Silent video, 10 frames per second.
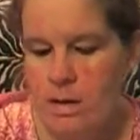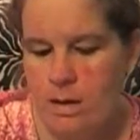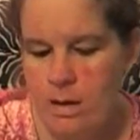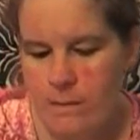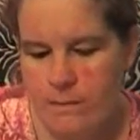
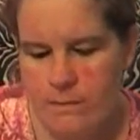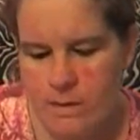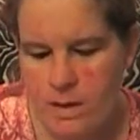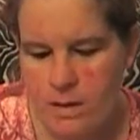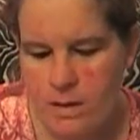Um,
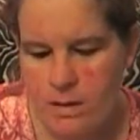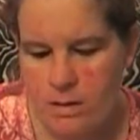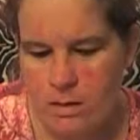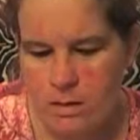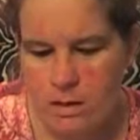
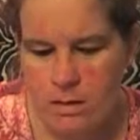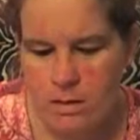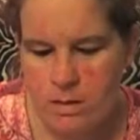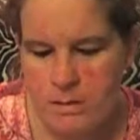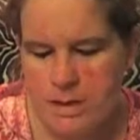these are
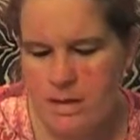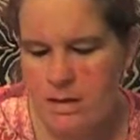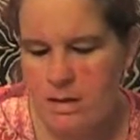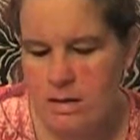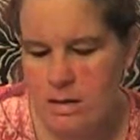three
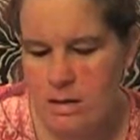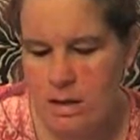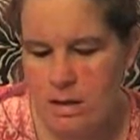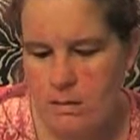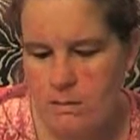cent
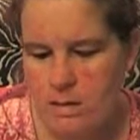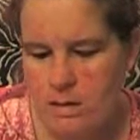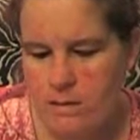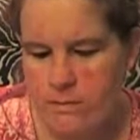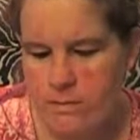stamps.
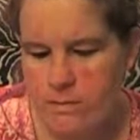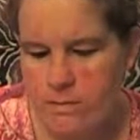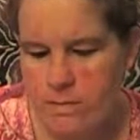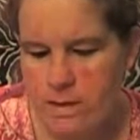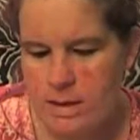They're
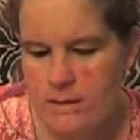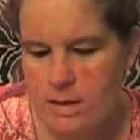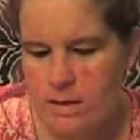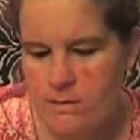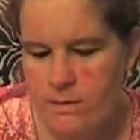from
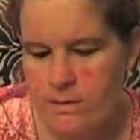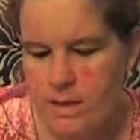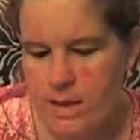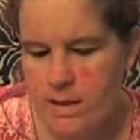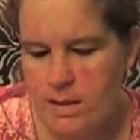
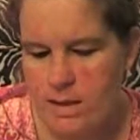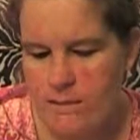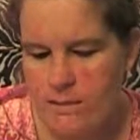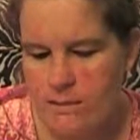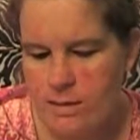1758 to
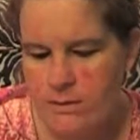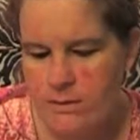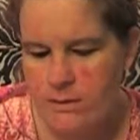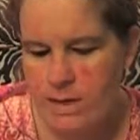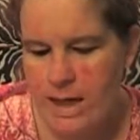
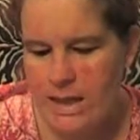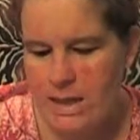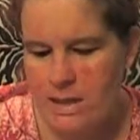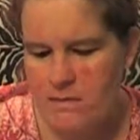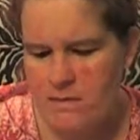
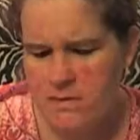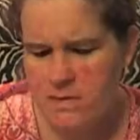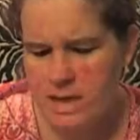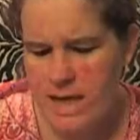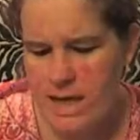
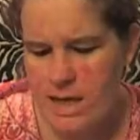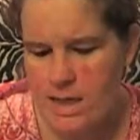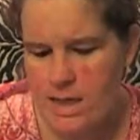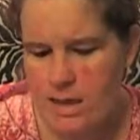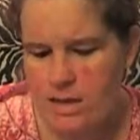
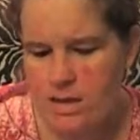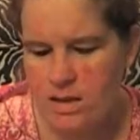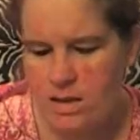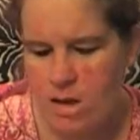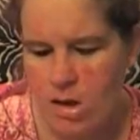1958
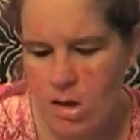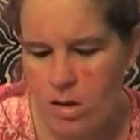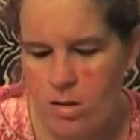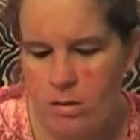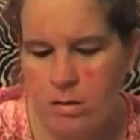Gunston
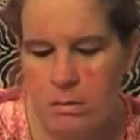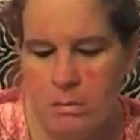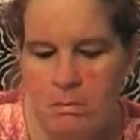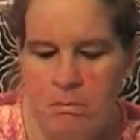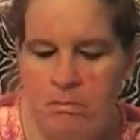Hall.
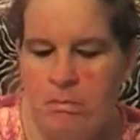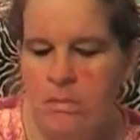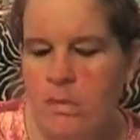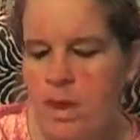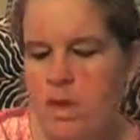
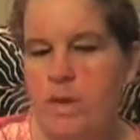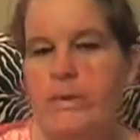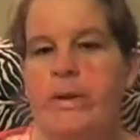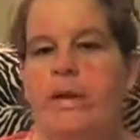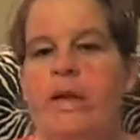I'm not sure
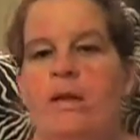where that